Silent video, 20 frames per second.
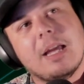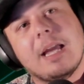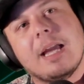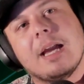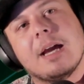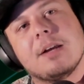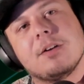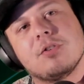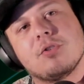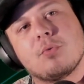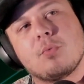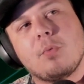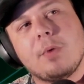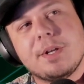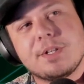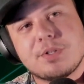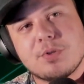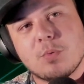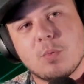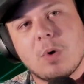And the
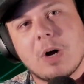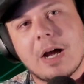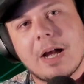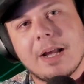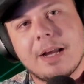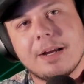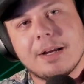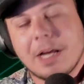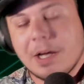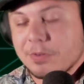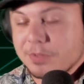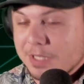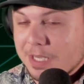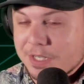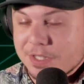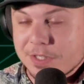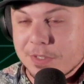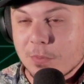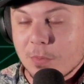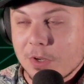reason why, I was
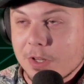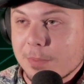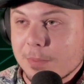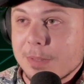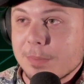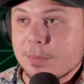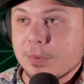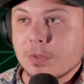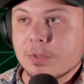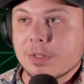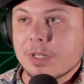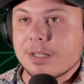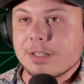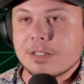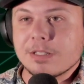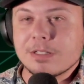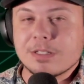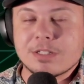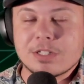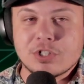actually one of the people that
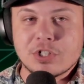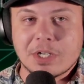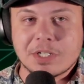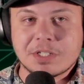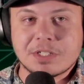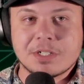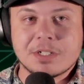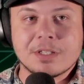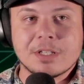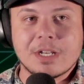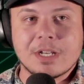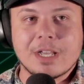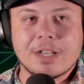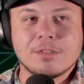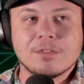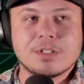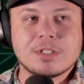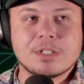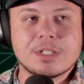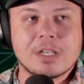suggested to the
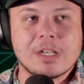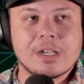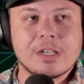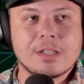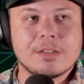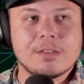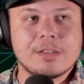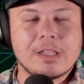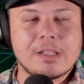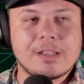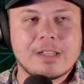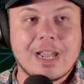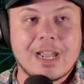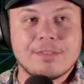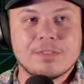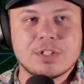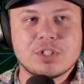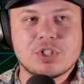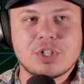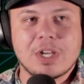devs have
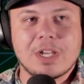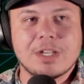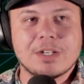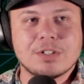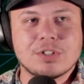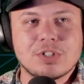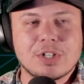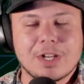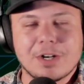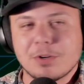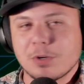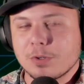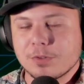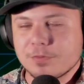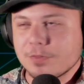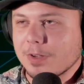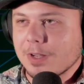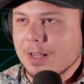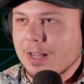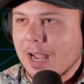this changed. I don't know if
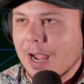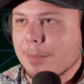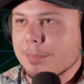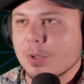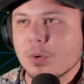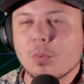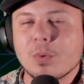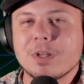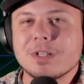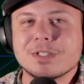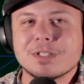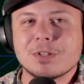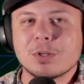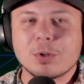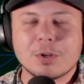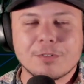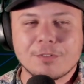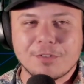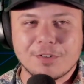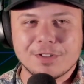I'm the reason or
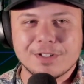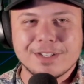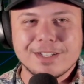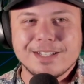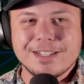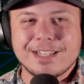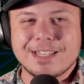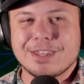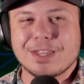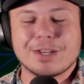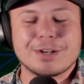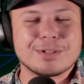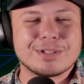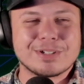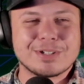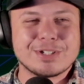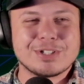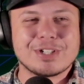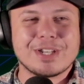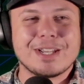if they thought it was a
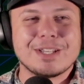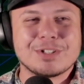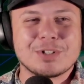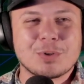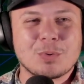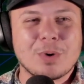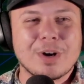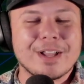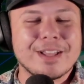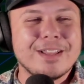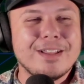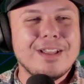good change or what.